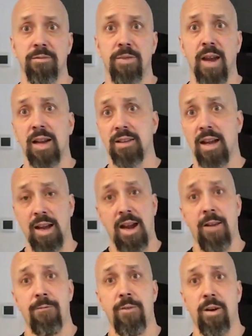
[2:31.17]
In fact,
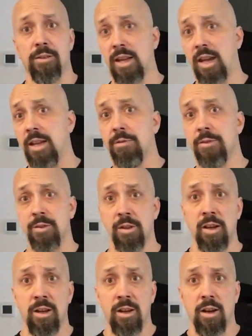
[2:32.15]
I even
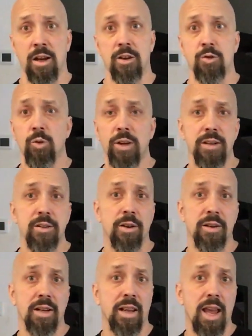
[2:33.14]
tweeted
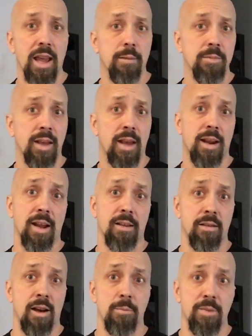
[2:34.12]
during the game that I
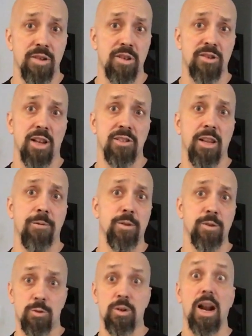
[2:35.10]
thought Michigan State's
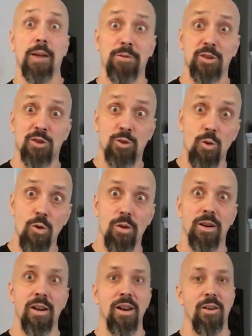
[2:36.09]
defense was going to have to
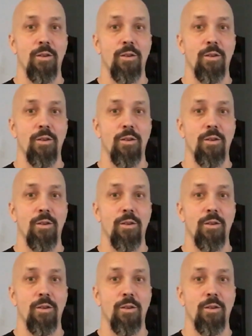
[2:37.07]
score